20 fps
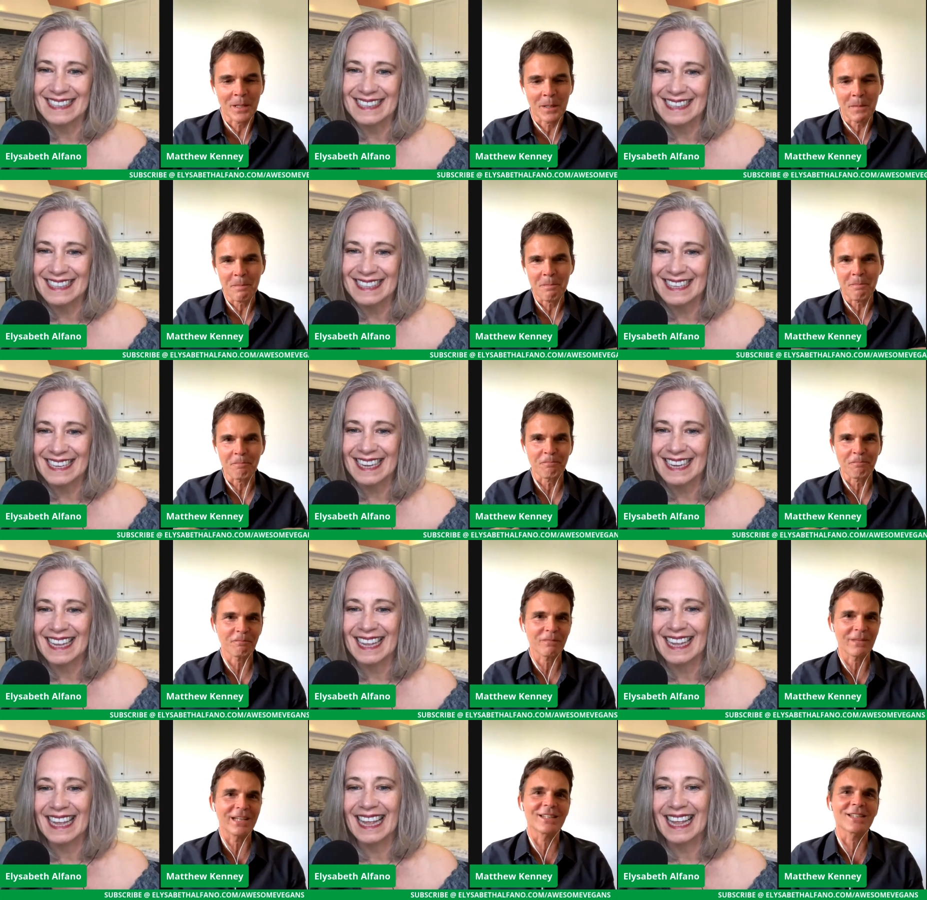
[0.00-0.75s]
Speaker 1: Um,
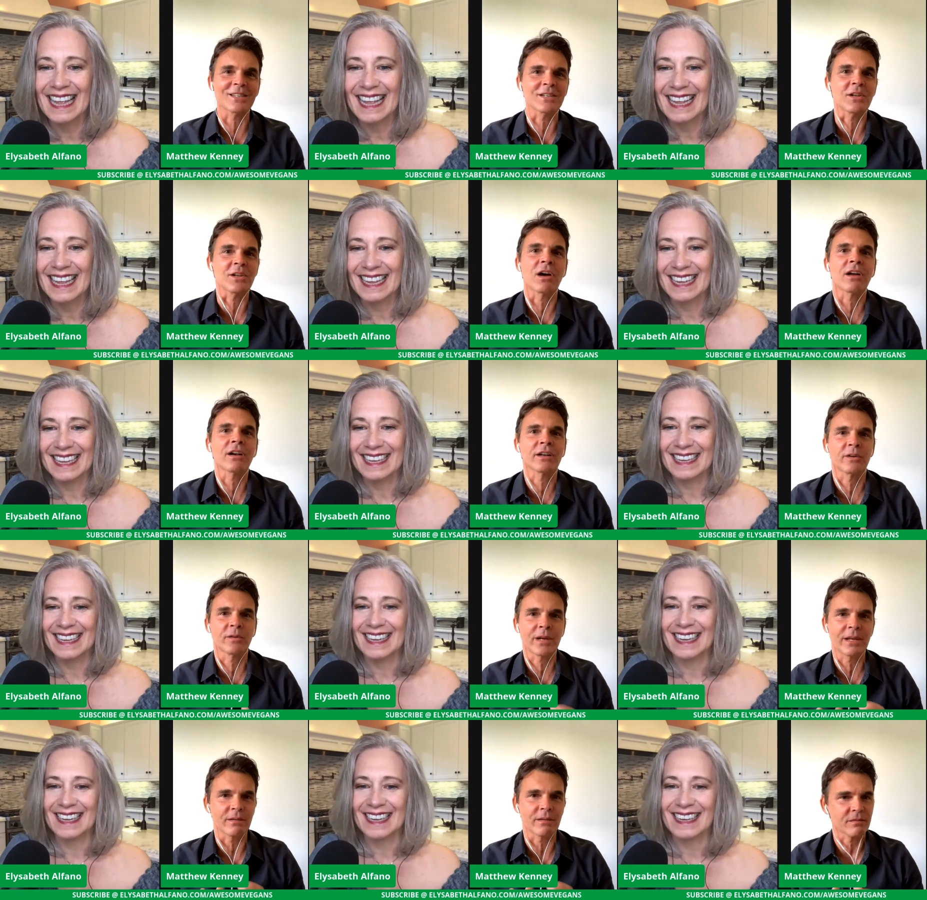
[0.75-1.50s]
it's not a
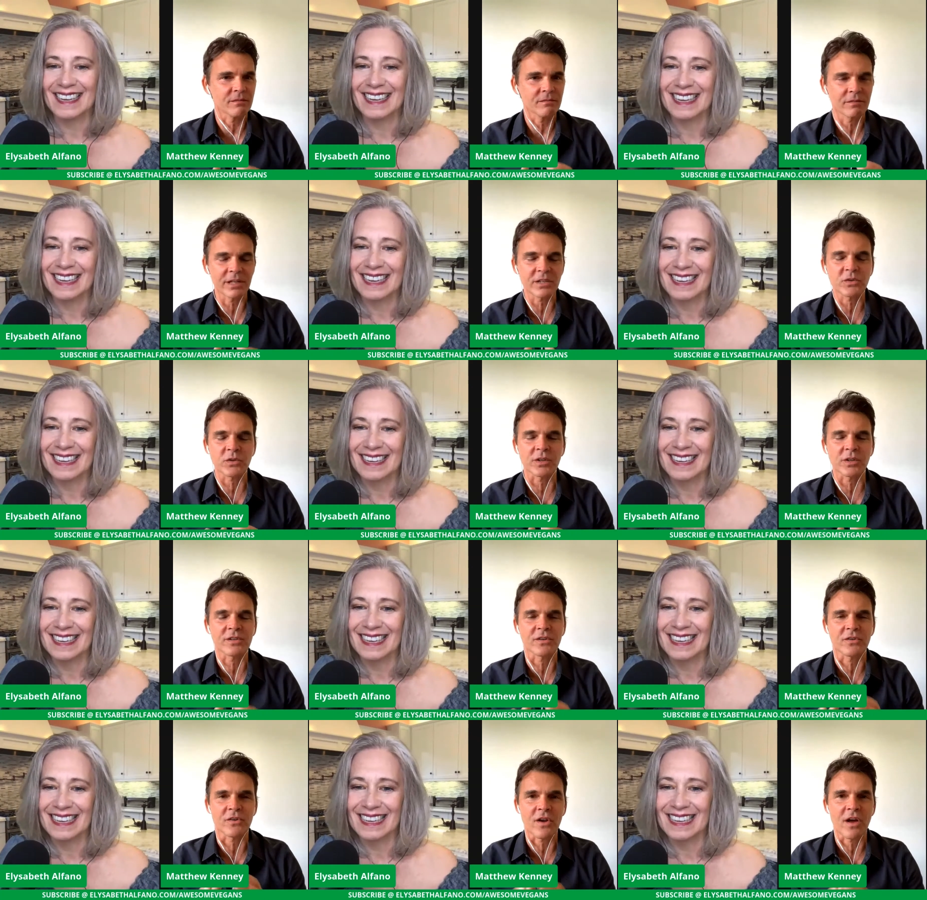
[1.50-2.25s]
great
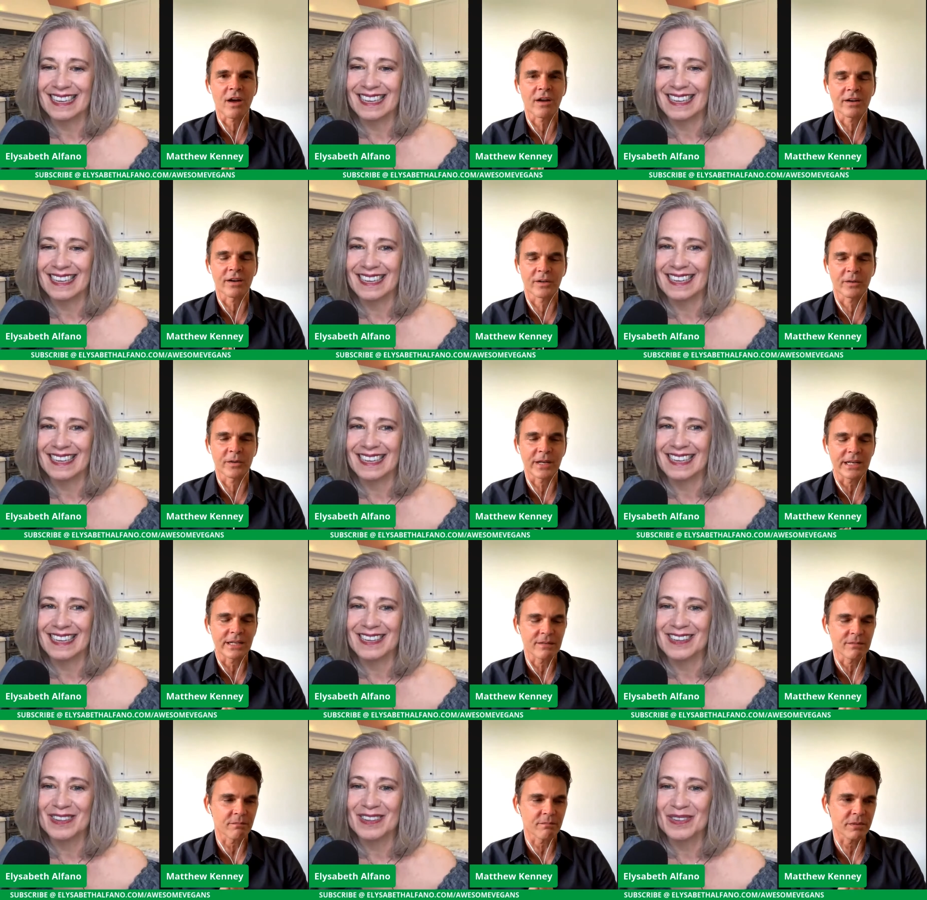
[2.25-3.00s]
restaurants are not a
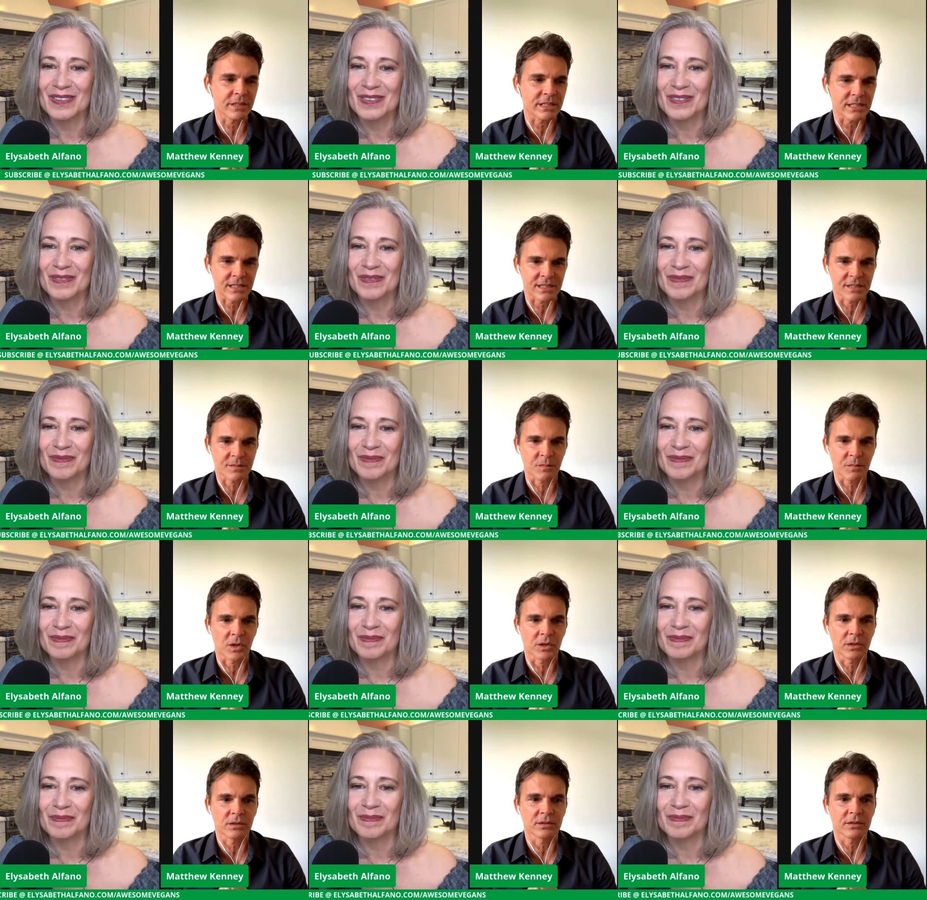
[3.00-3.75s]
great business
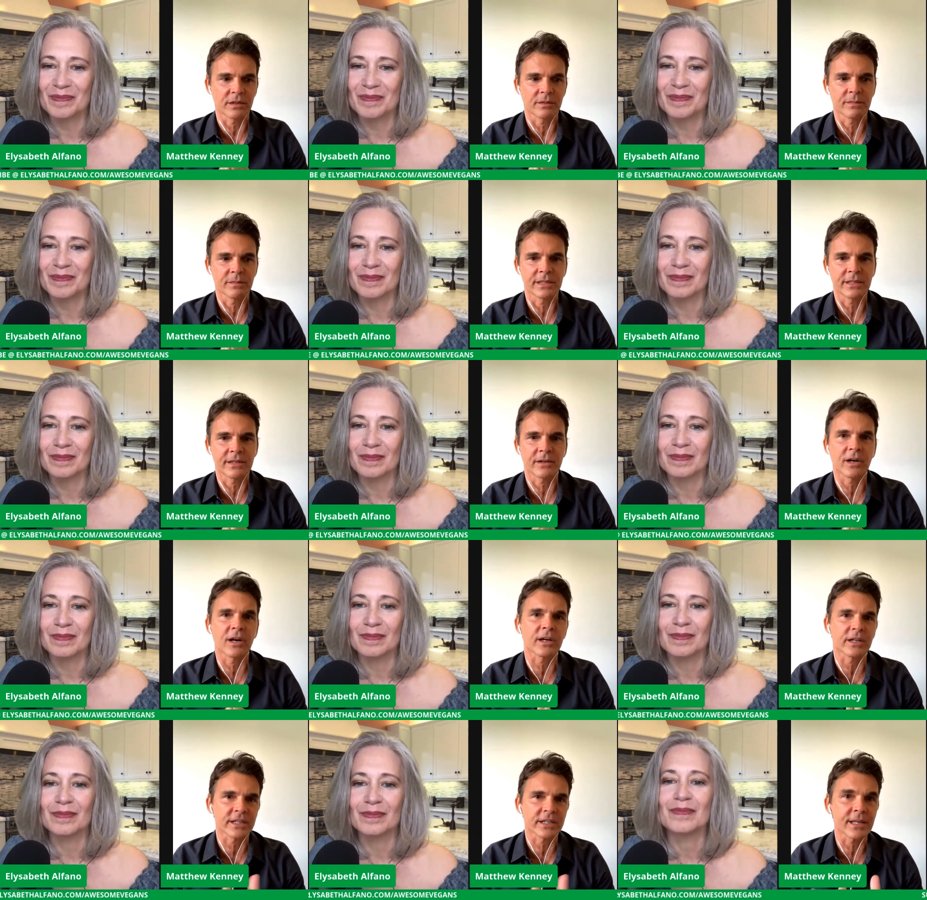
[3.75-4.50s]
model i mean there
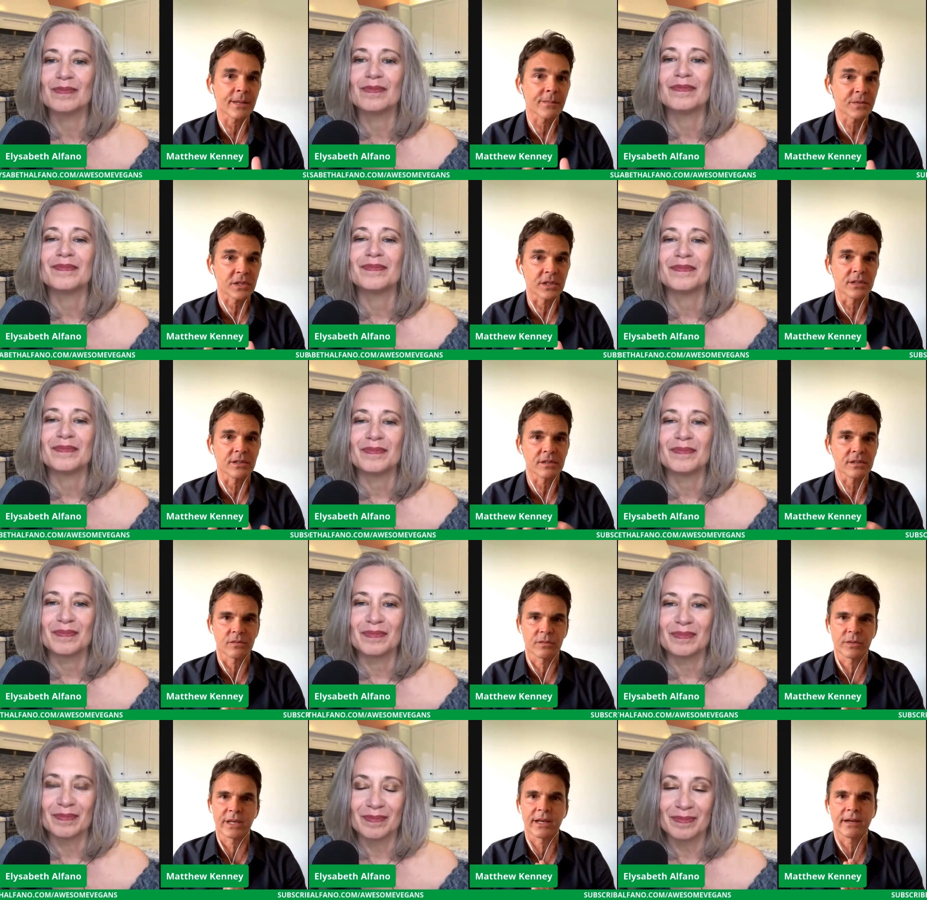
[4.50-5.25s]
are
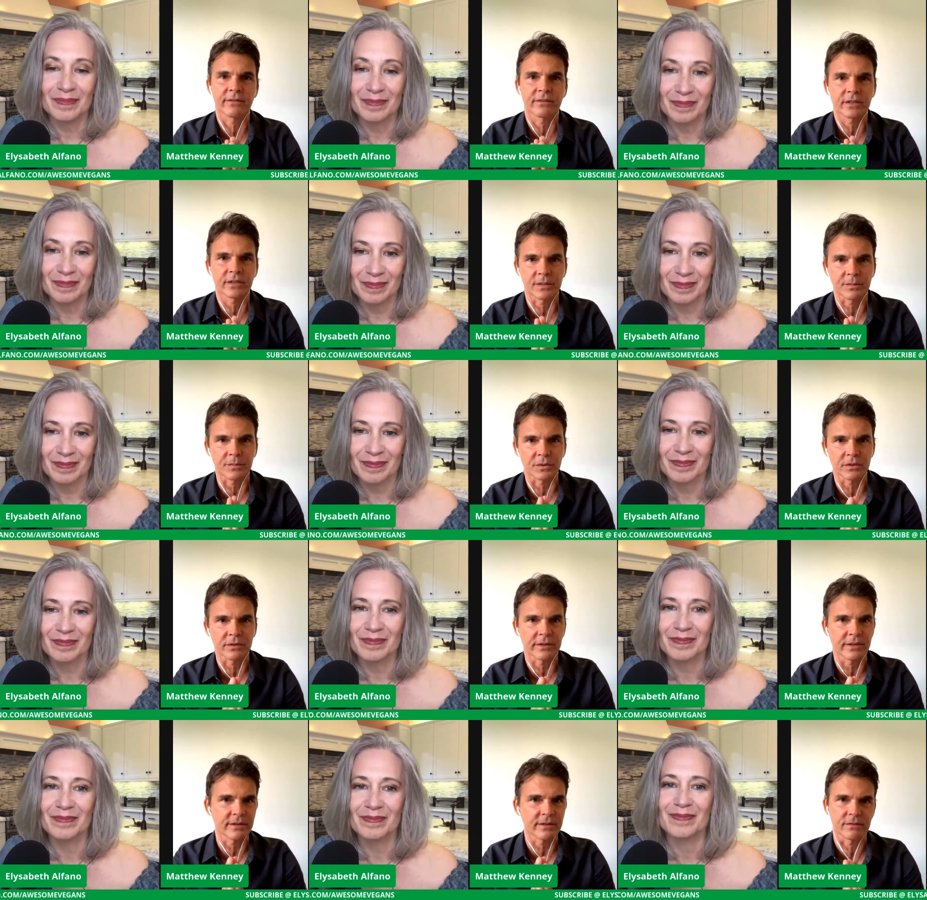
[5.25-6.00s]
exceptions we have a
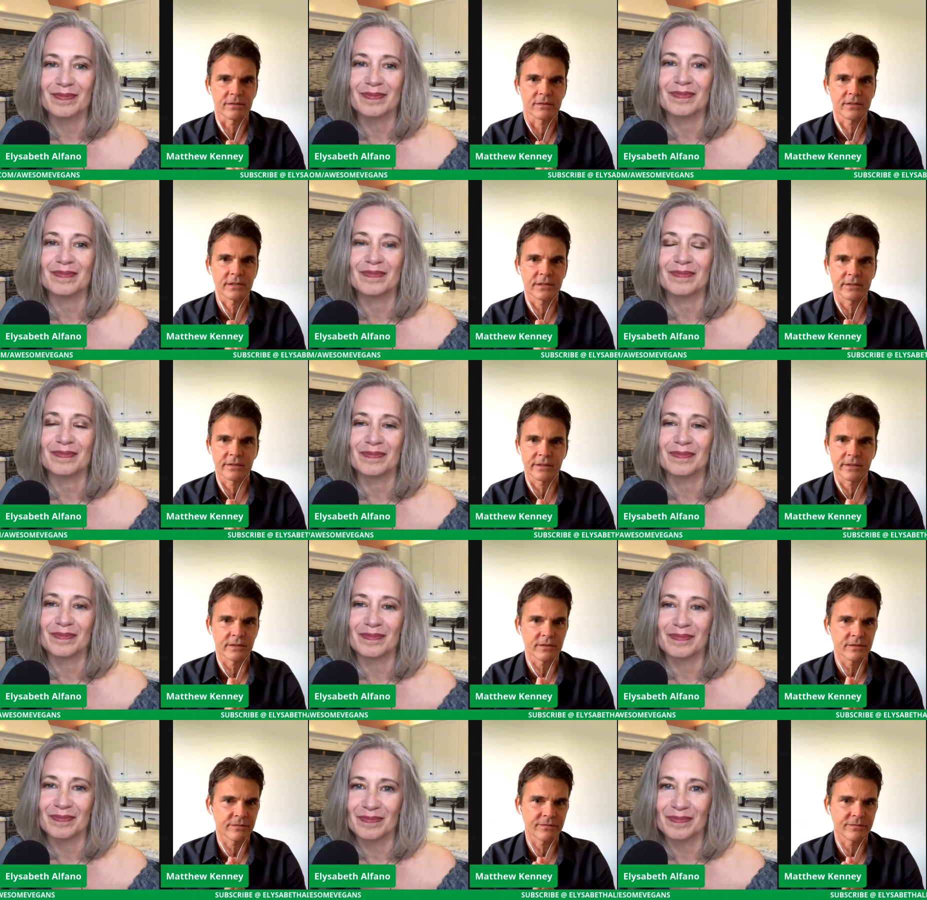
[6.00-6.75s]
couple that
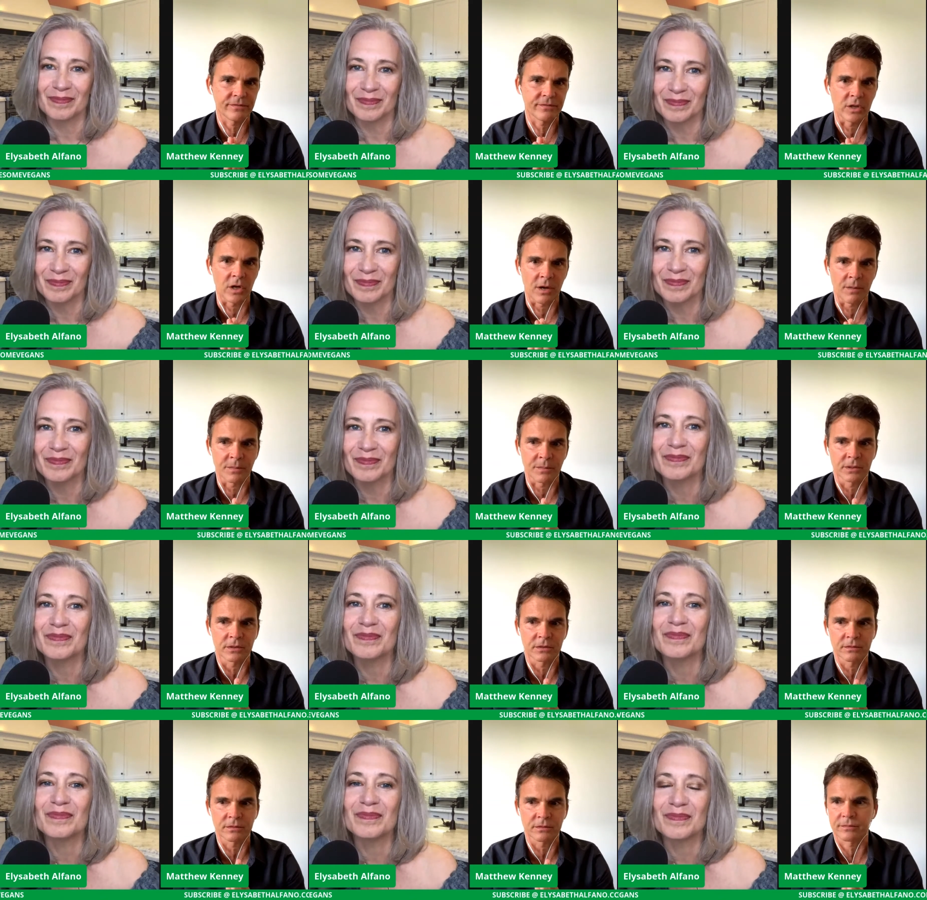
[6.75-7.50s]
that are
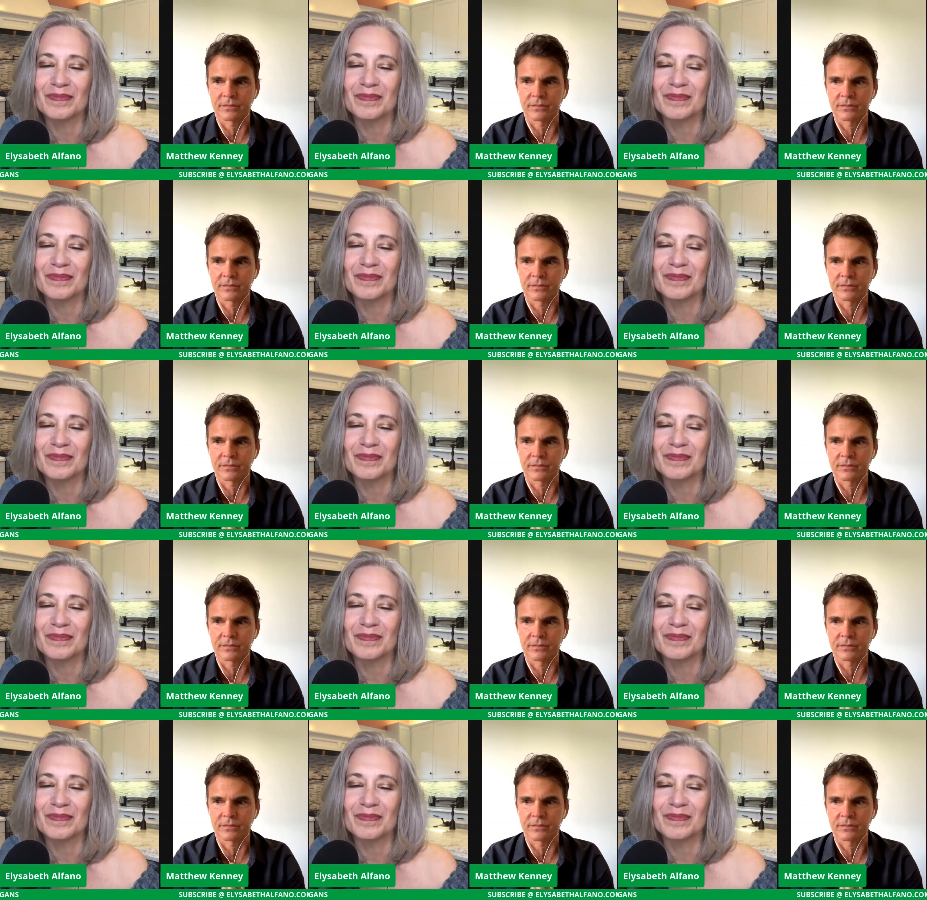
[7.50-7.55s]
phenomenal